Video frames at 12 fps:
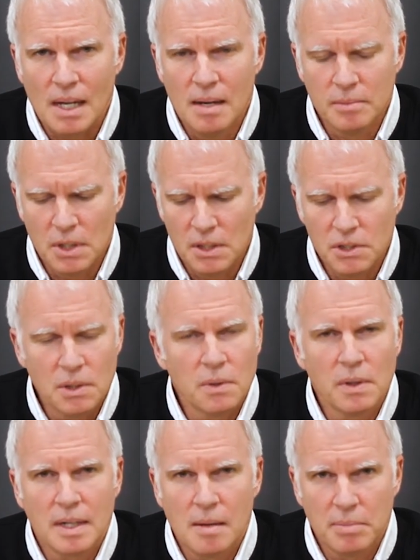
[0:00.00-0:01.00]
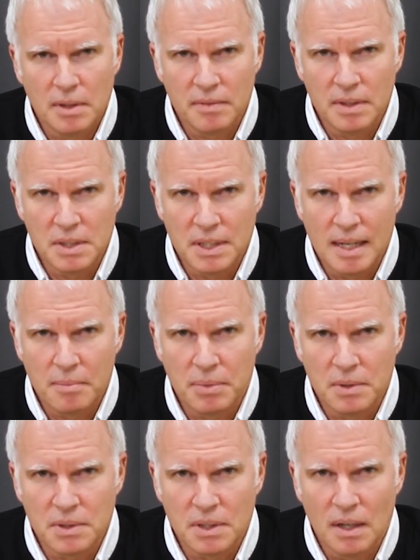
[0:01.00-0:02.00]
I'm going to show you a couple of
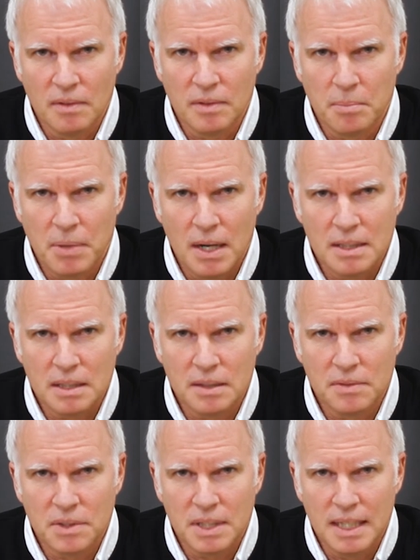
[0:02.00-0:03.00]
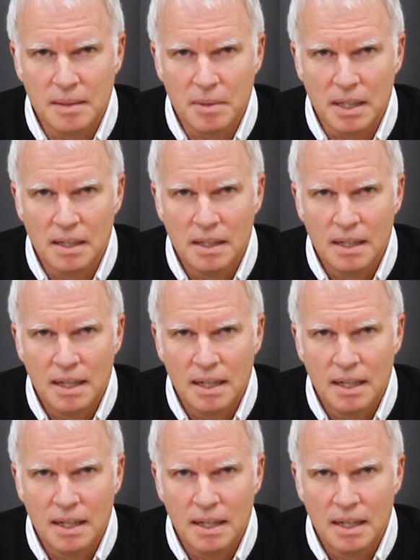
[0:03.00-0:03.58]
examples of a positive schema